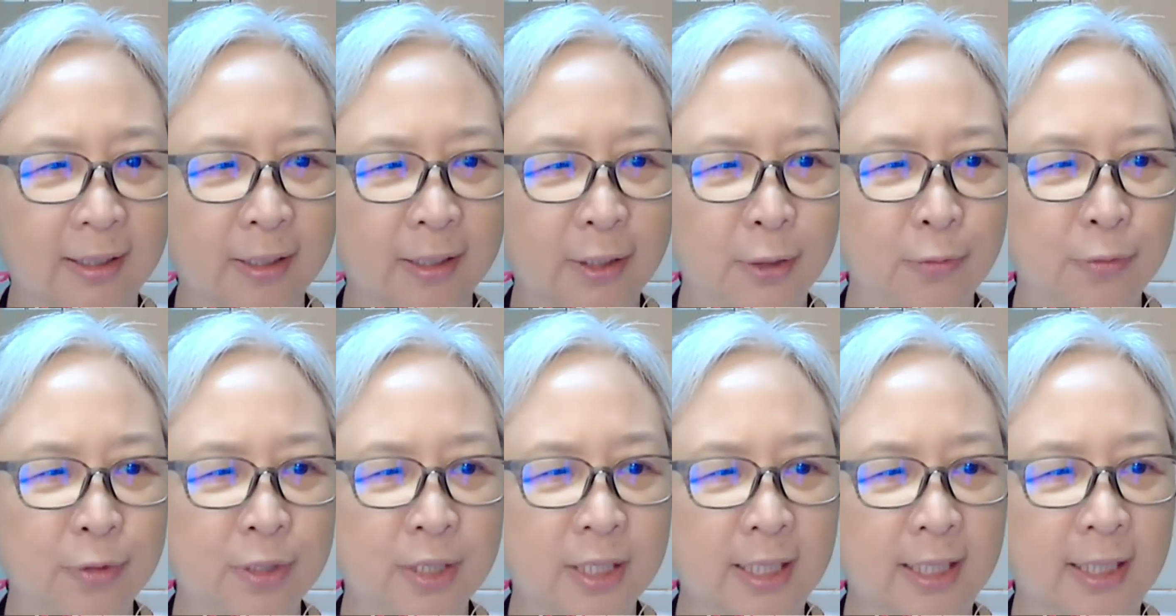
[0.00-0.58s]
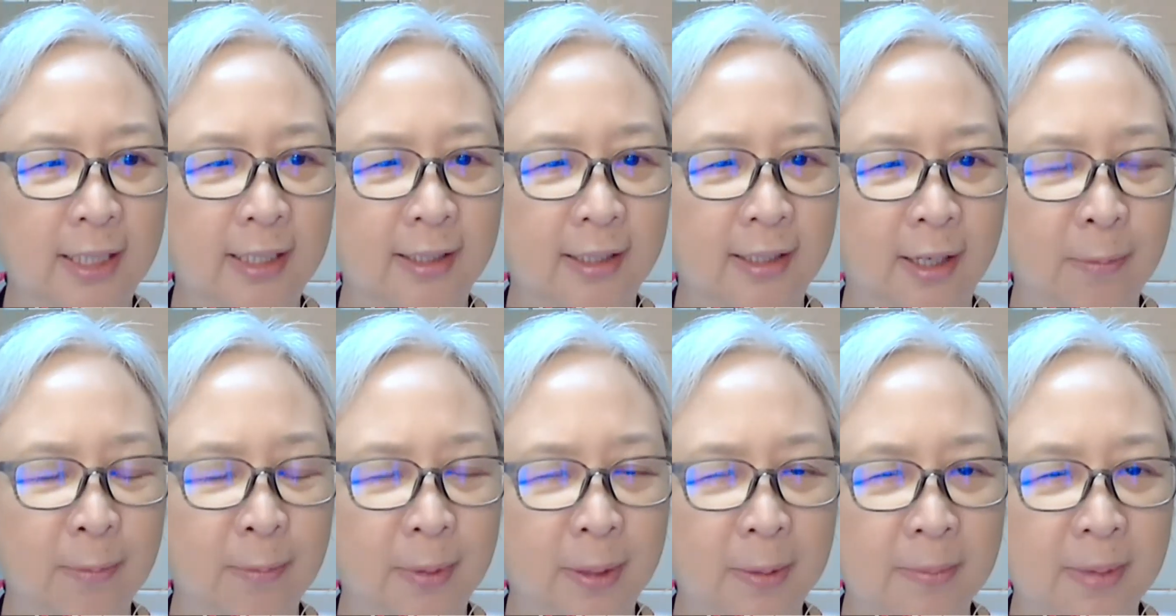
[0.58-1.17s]
that you've
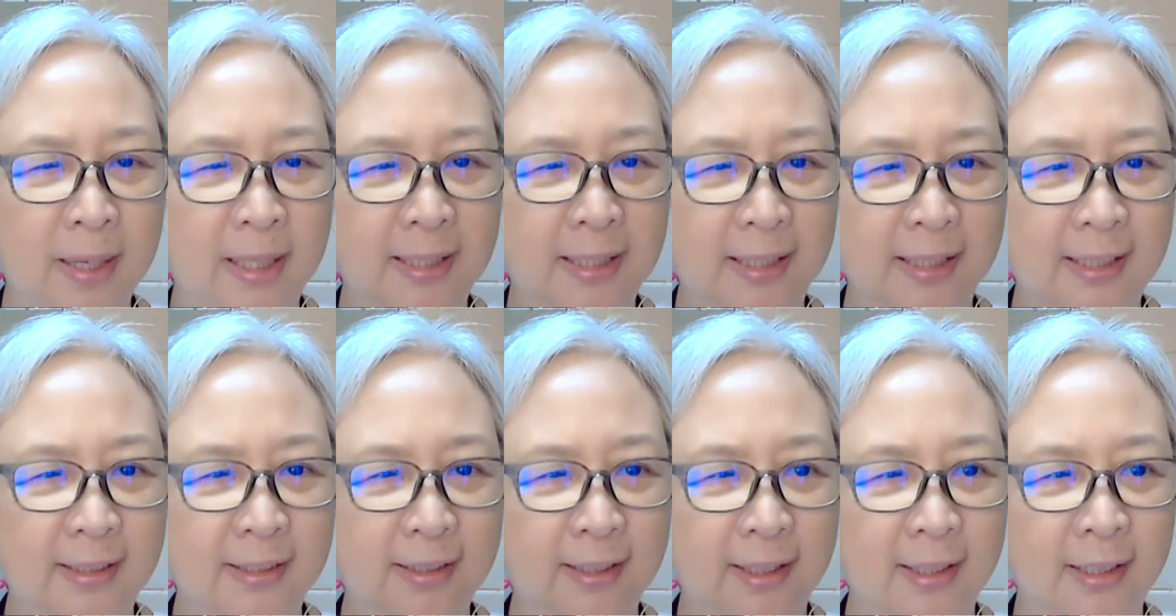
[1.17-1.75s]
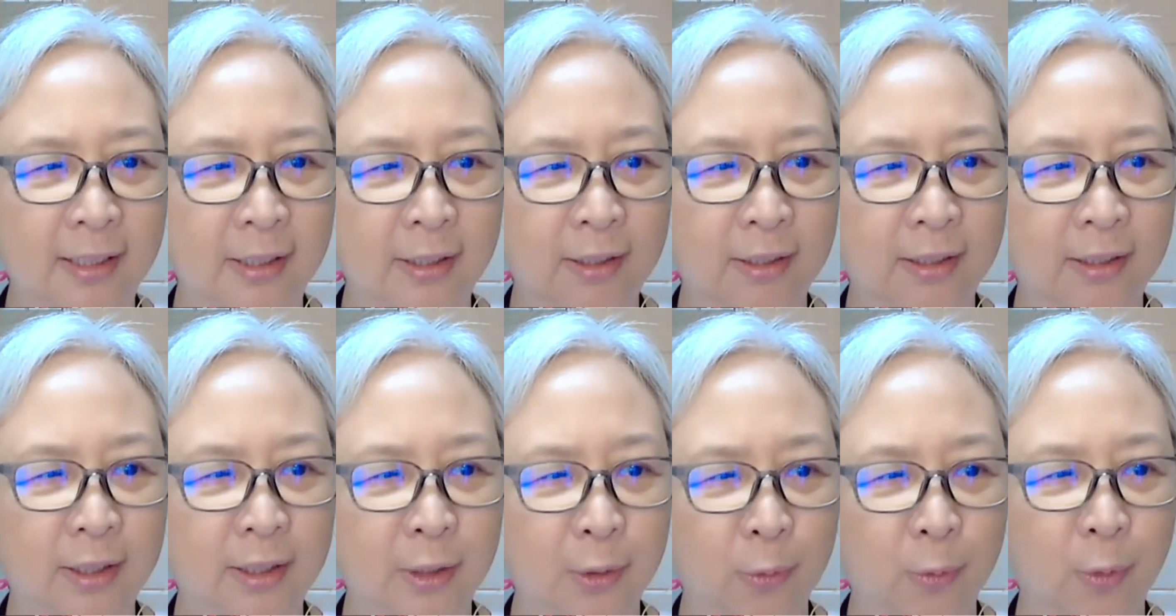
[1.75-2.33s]
seen implemented
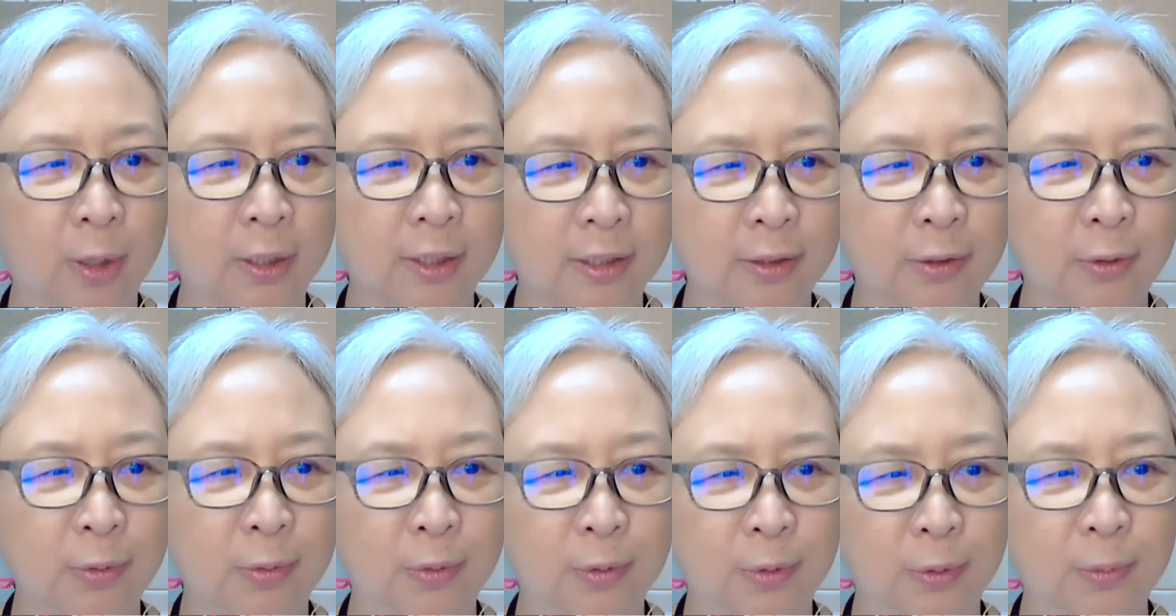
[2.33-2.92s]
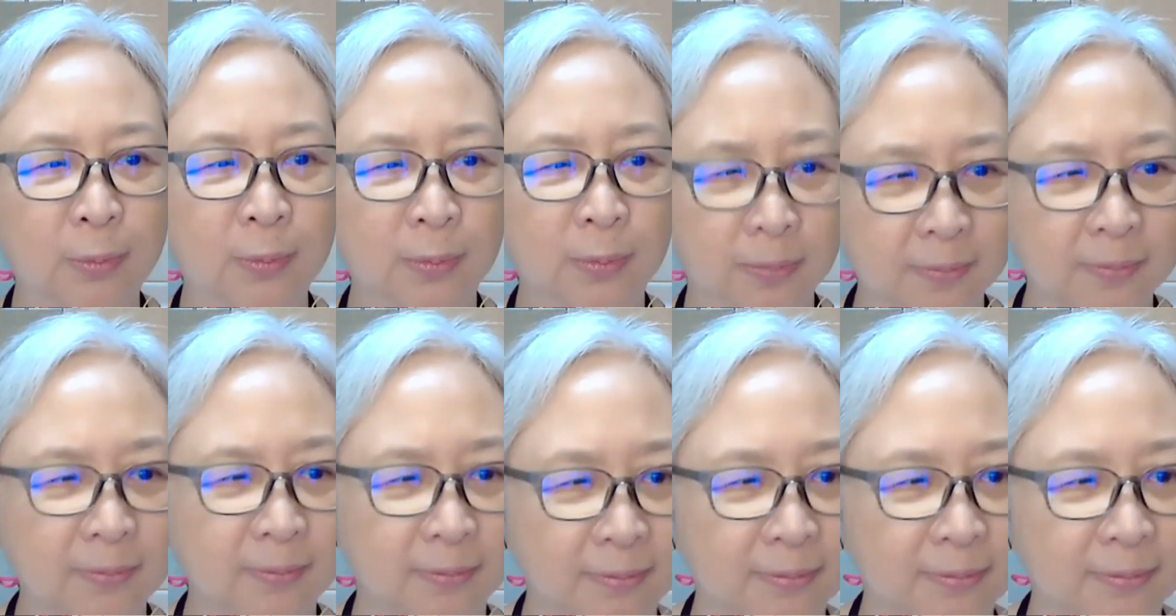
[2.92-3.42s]
in the work that you do?